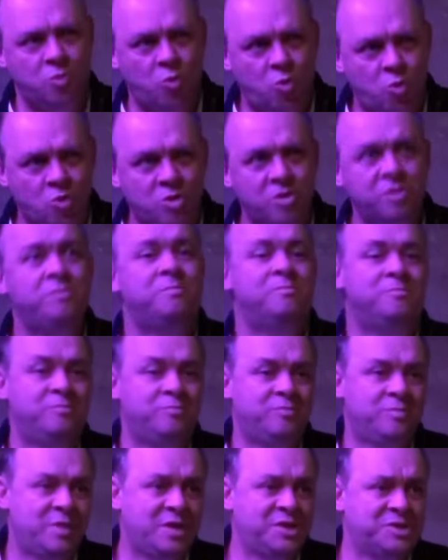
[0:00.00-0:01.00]
or,
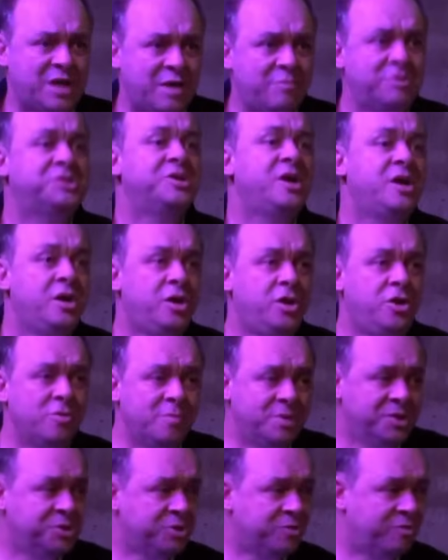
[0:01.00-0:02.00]
as I would say,
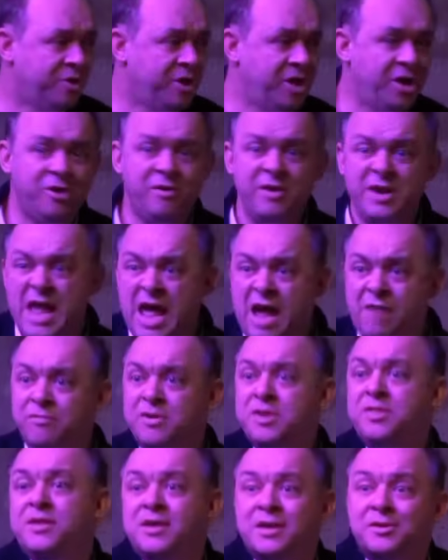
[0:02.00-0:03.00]
humans over here and
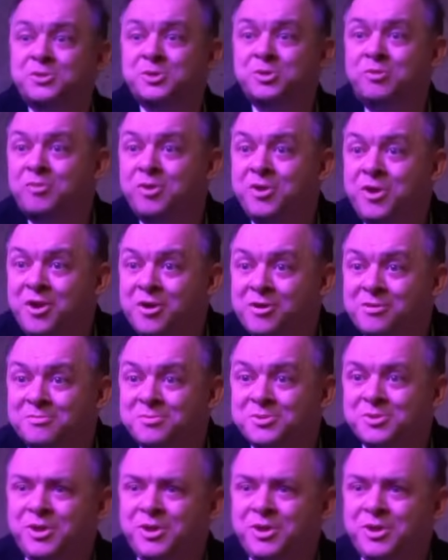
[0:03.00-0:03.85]
everything else over here.